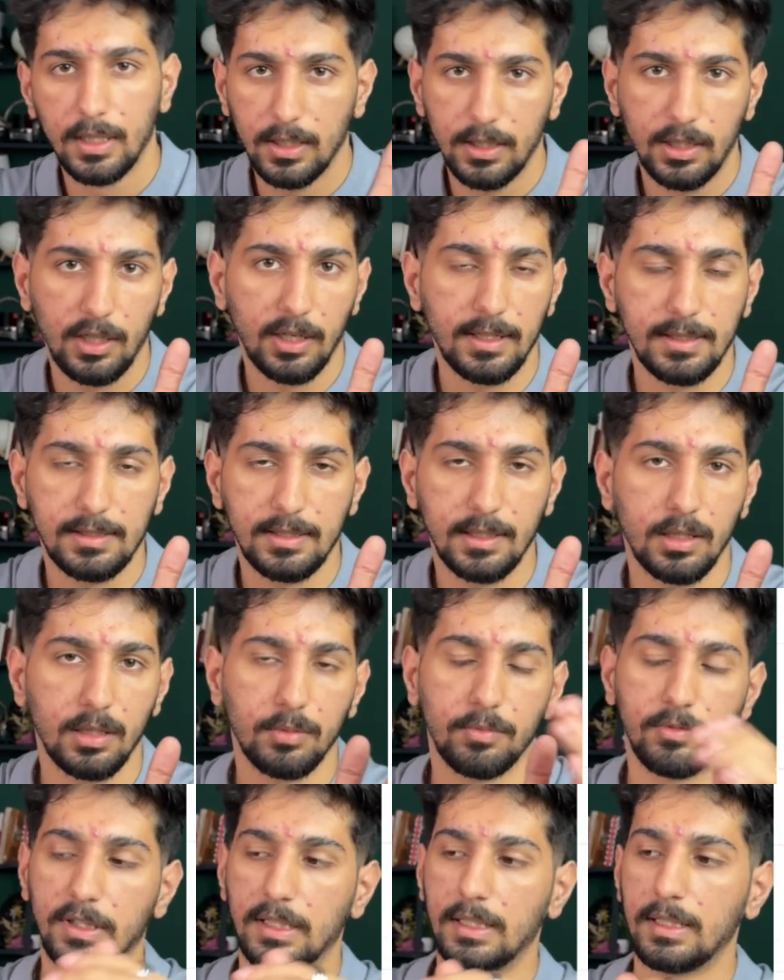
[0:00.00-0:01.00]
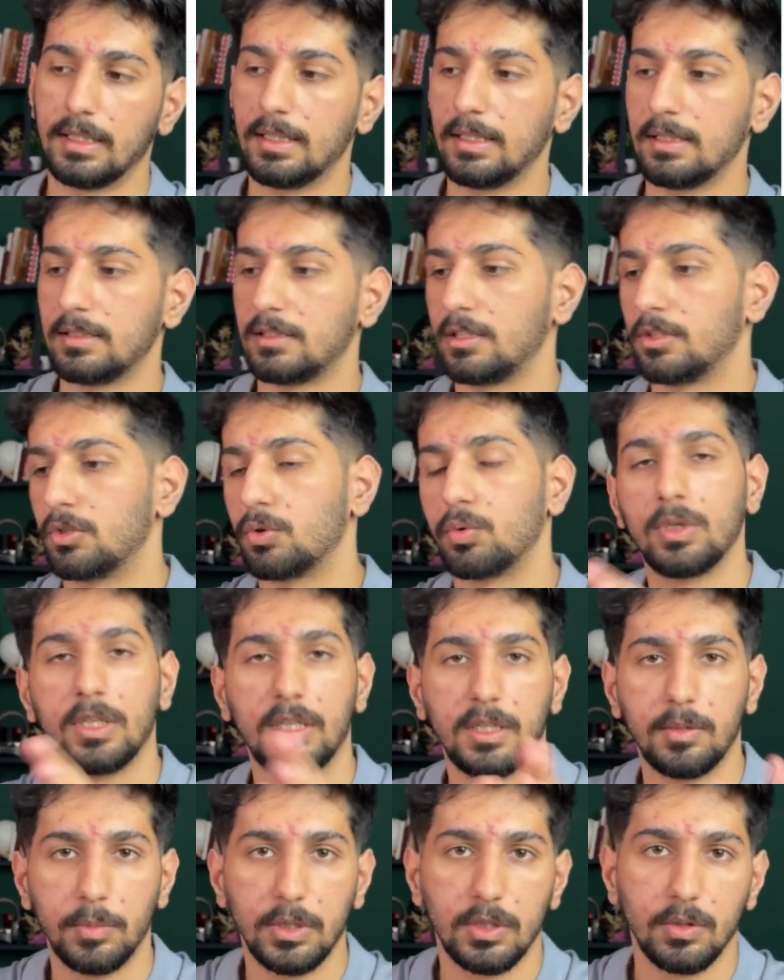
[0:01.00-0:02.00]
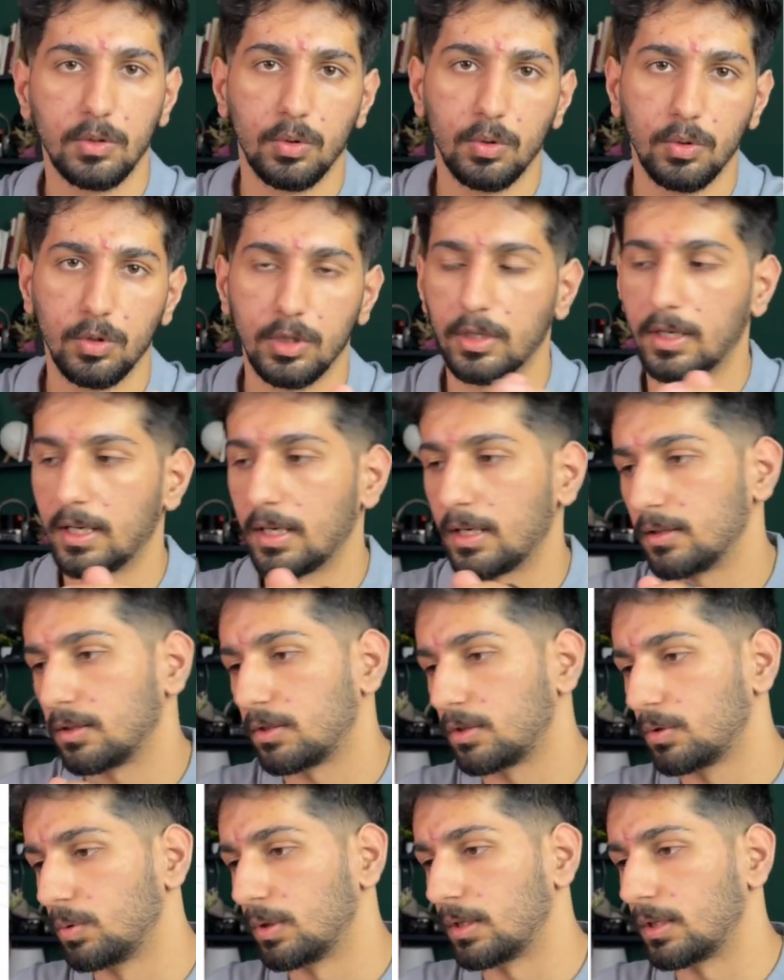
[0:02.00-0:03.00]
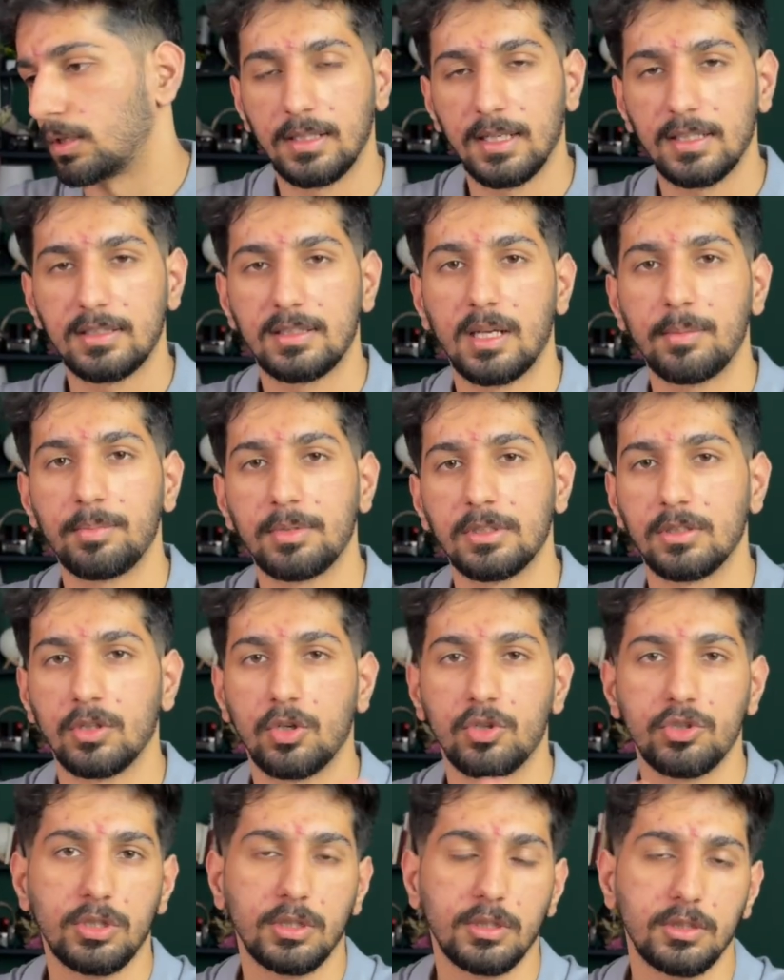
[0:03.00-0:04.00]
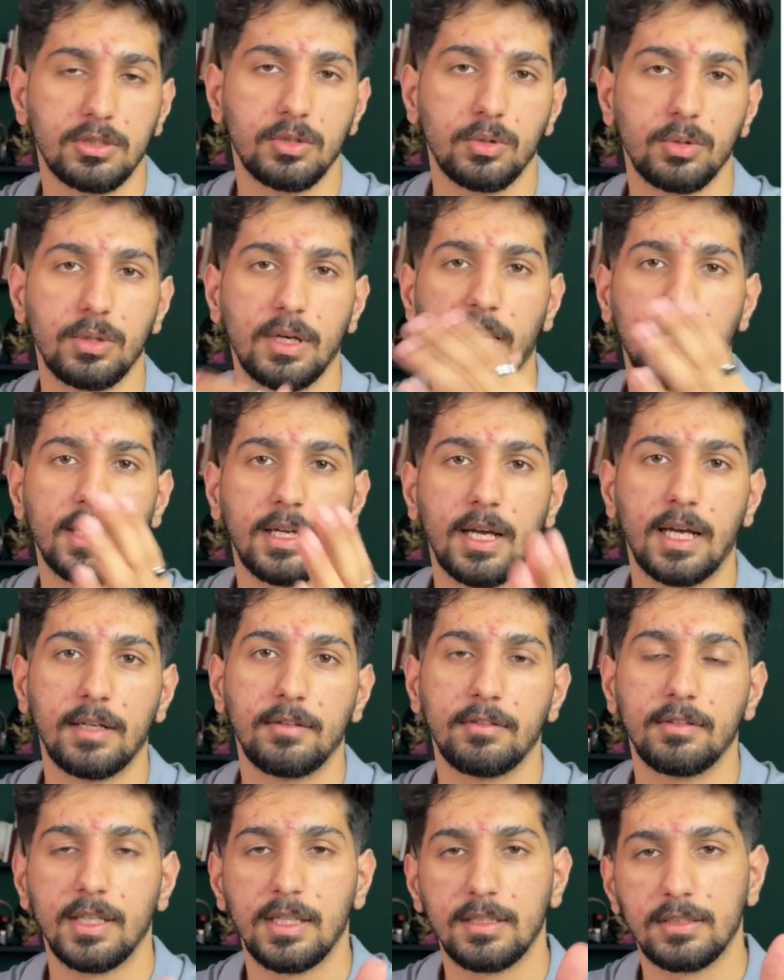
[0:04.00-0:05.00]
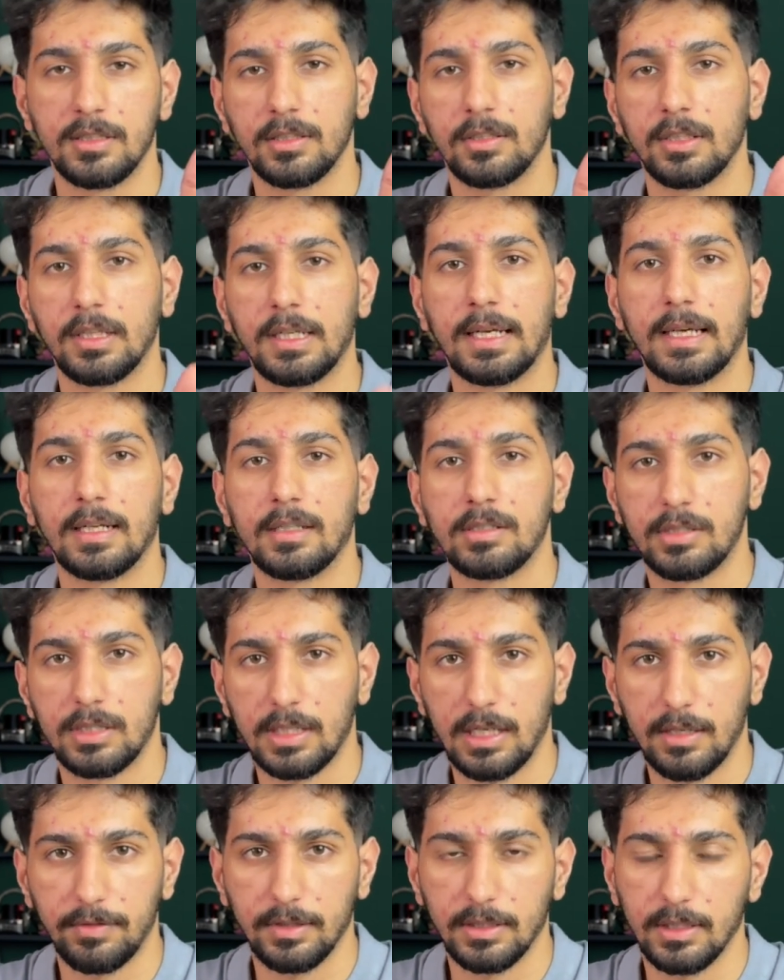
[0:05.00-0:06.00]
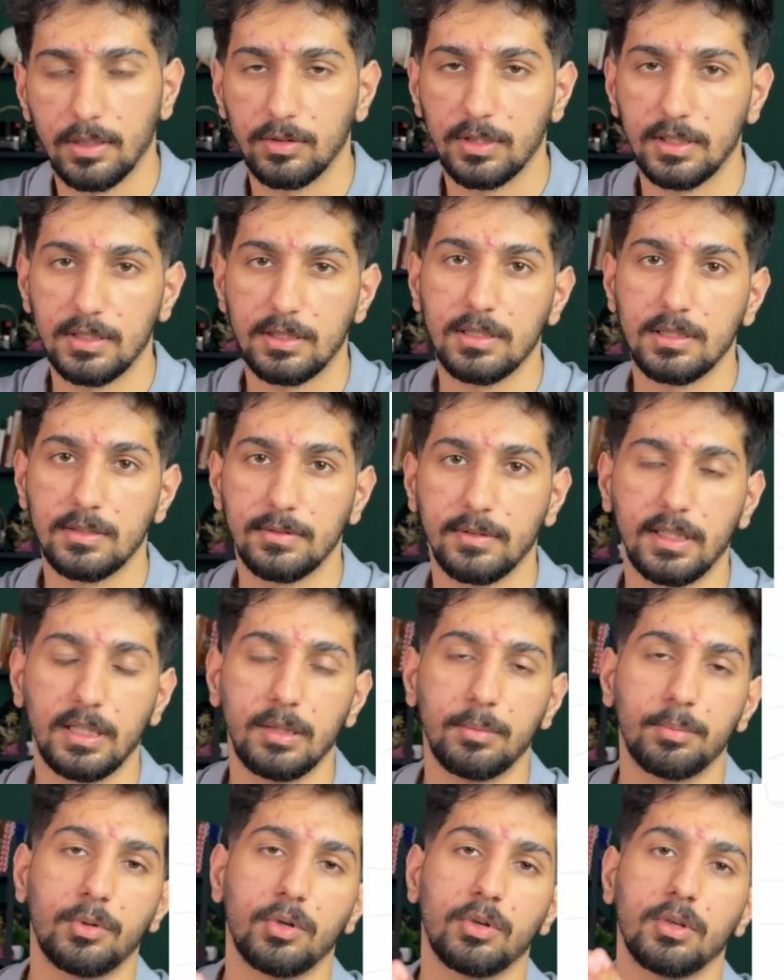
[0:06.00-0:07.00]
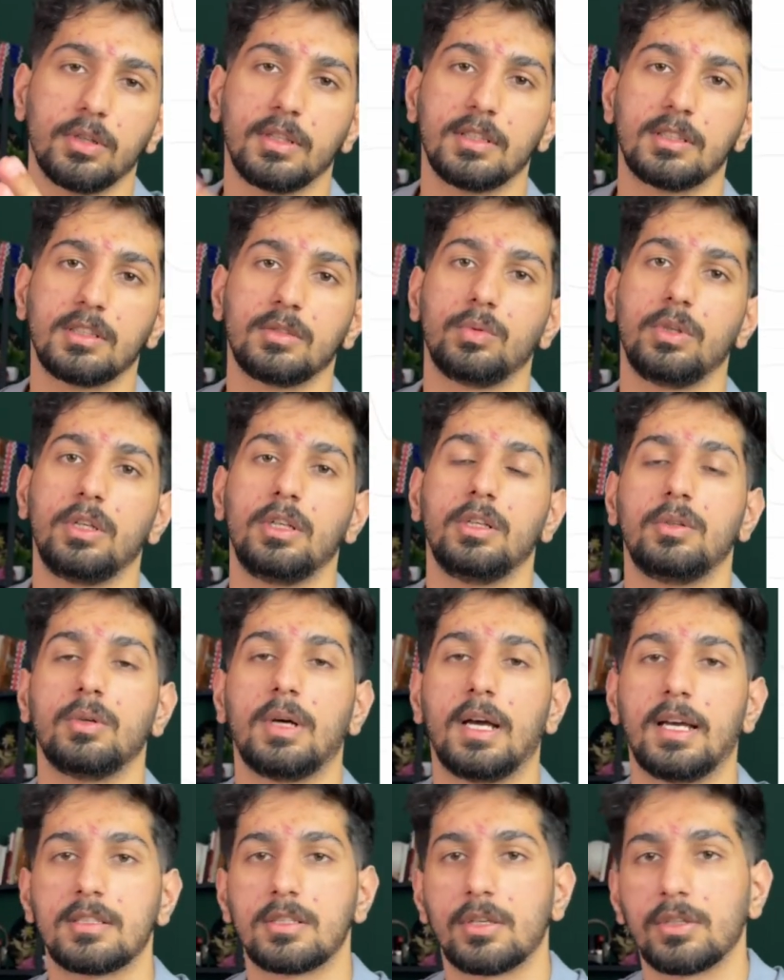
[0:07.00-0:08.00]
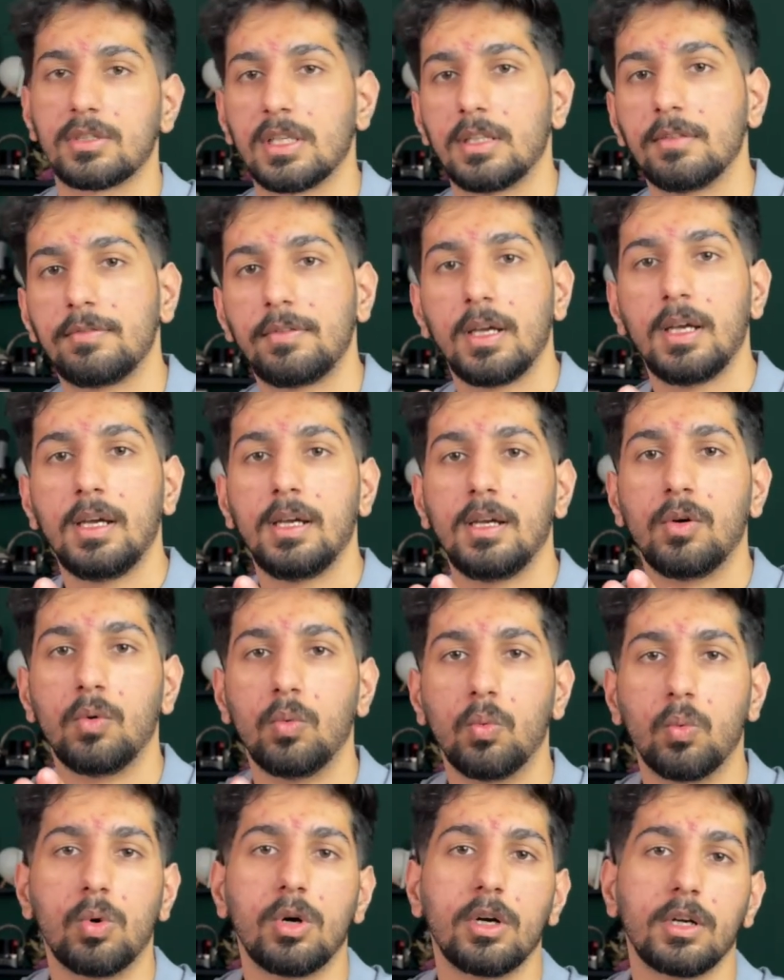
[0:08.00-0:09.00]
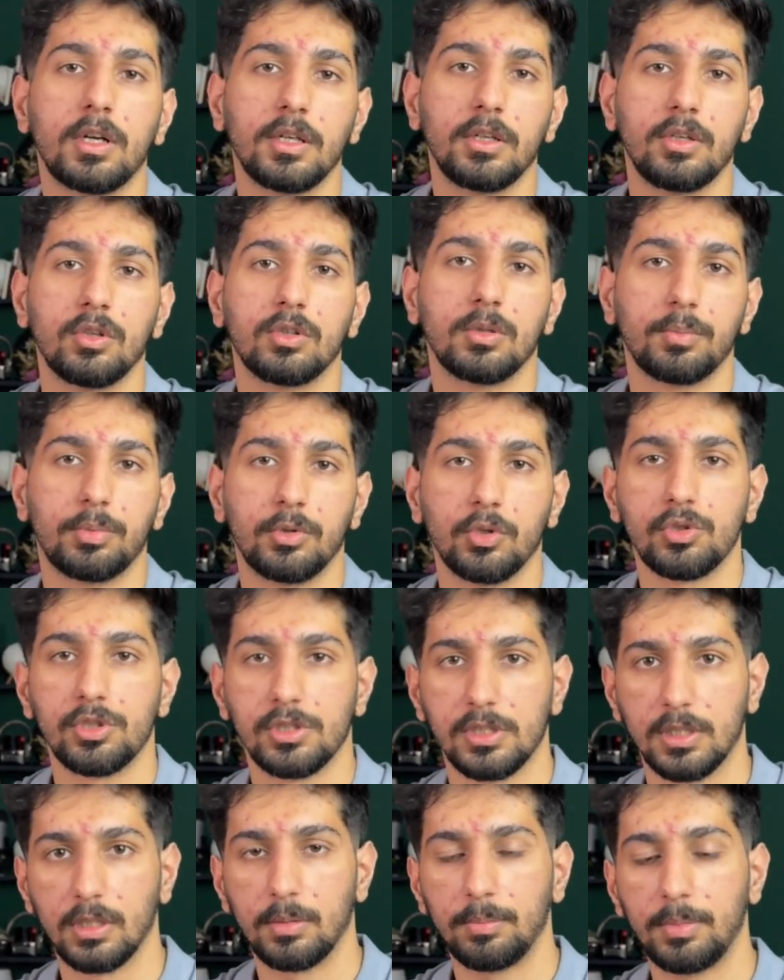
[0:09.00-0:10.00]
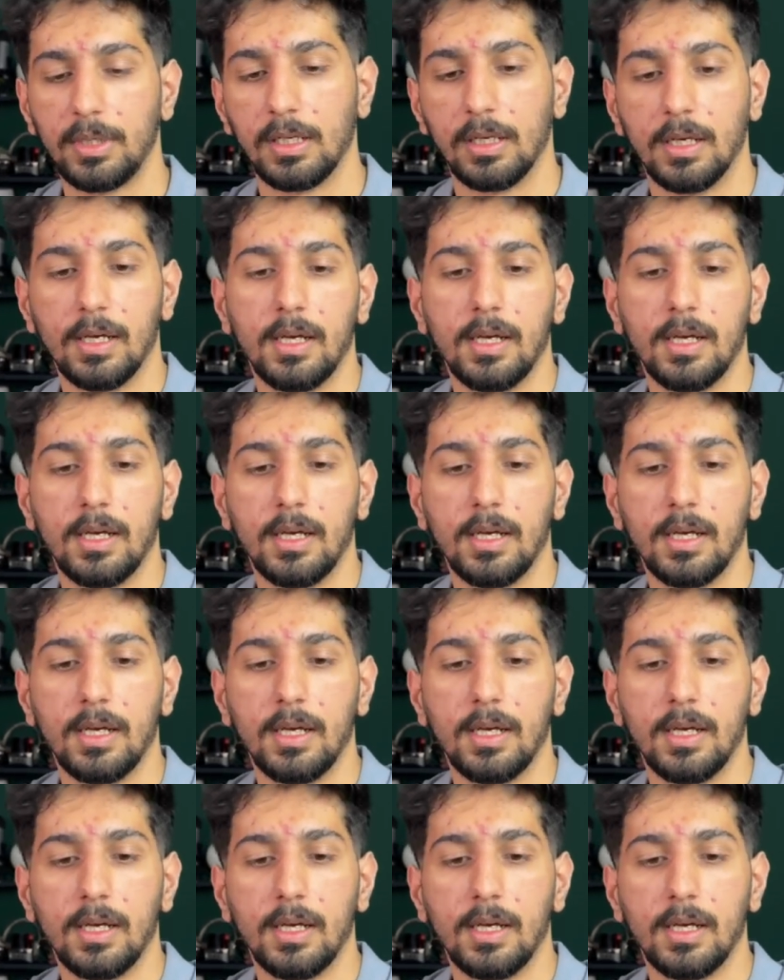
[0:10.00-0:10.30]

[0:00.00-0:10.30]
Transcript: You can set it up very easy. You don't need me to hold your hand through it. The next step is launching your store and advertising to get traffic. Now, this is very important. This is where you need to ask yourself what your approach is going to be.